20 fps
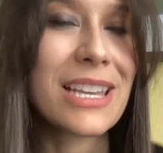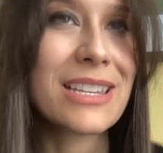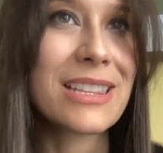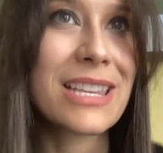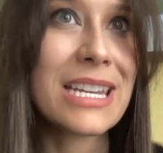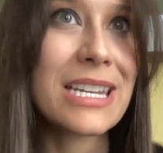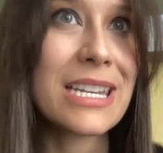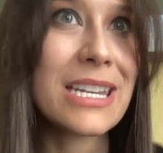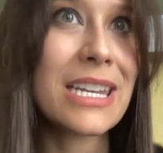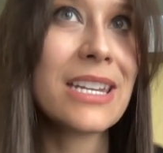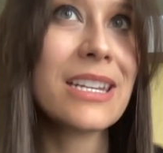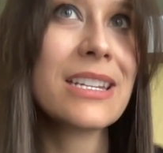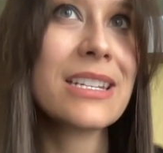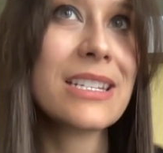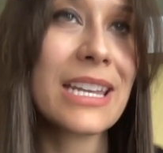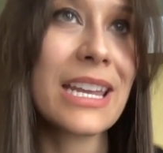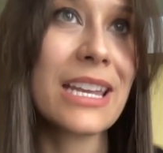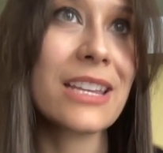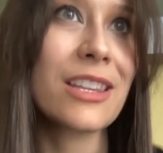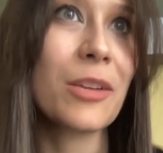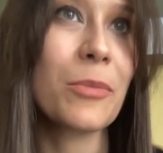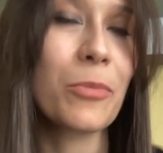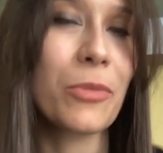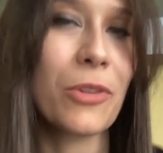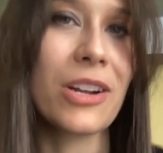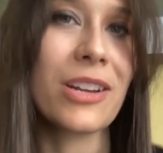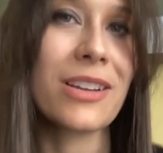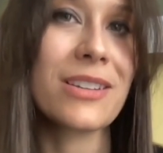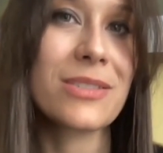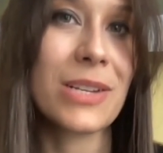They needed to get their
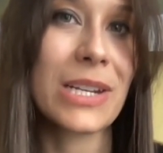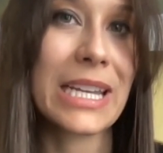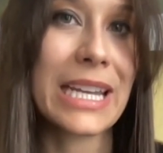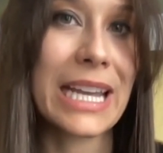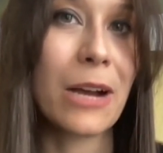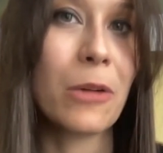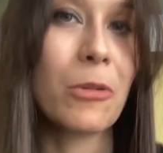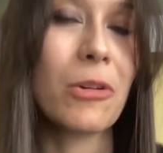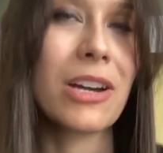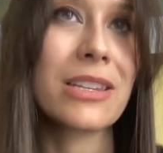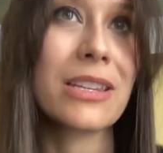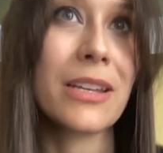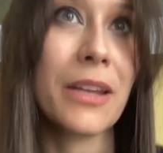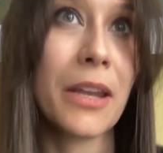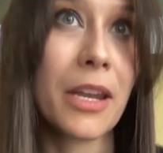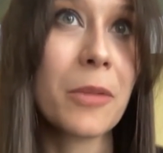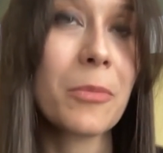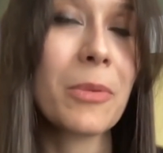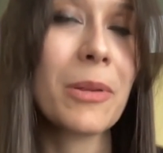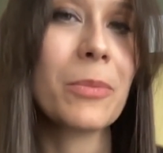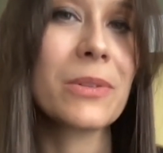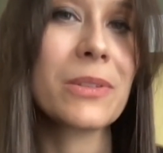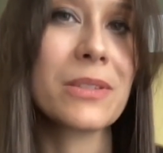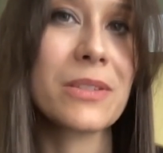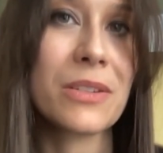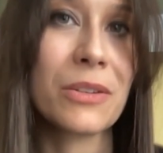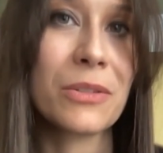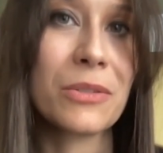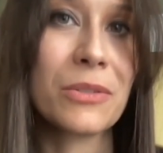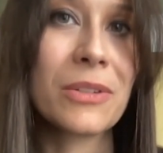products on a catwalk. They needed people
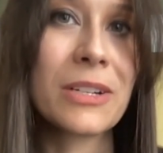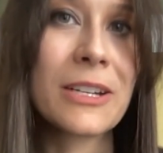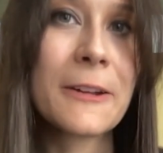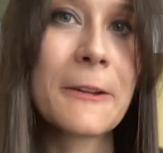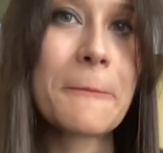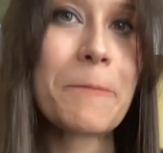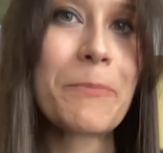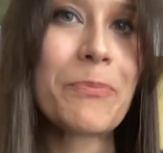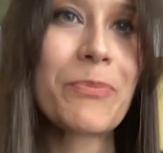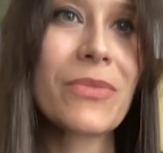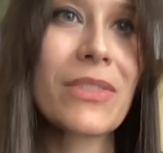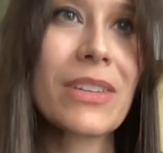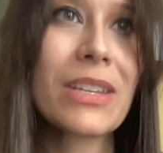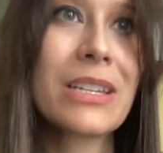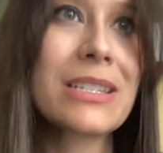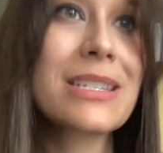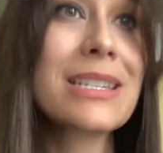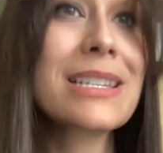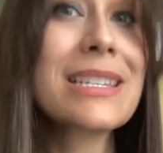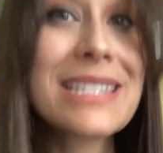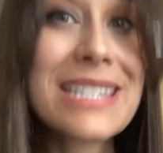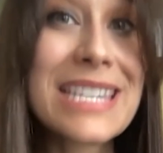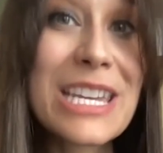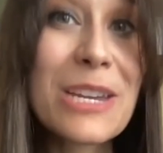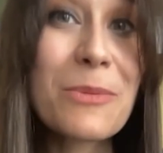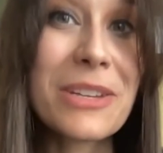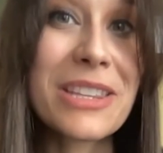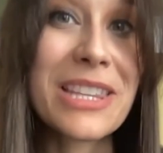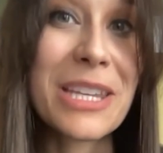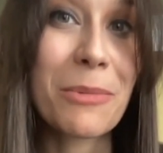to
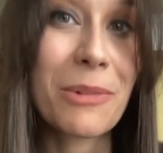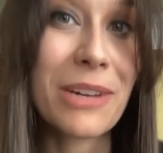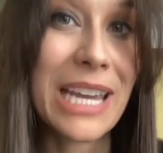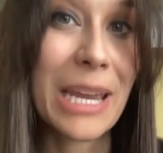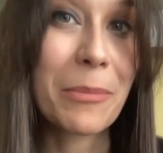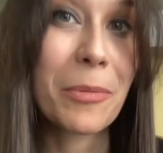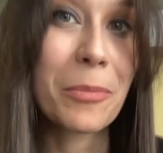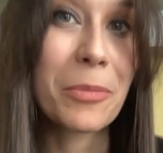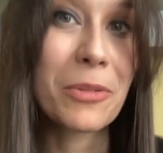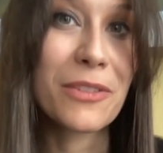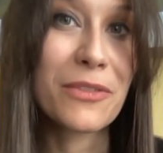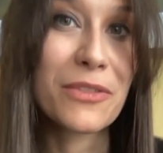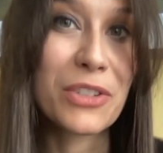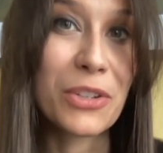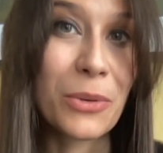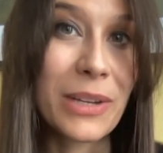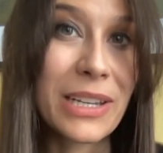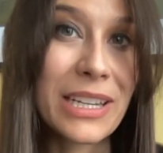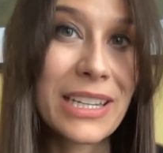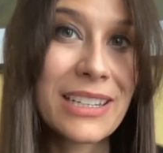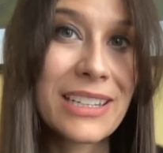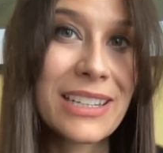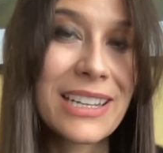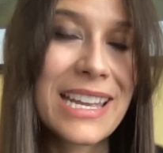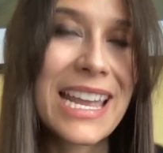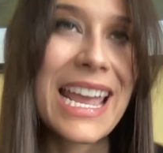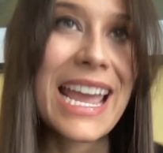see what they were capable of doing.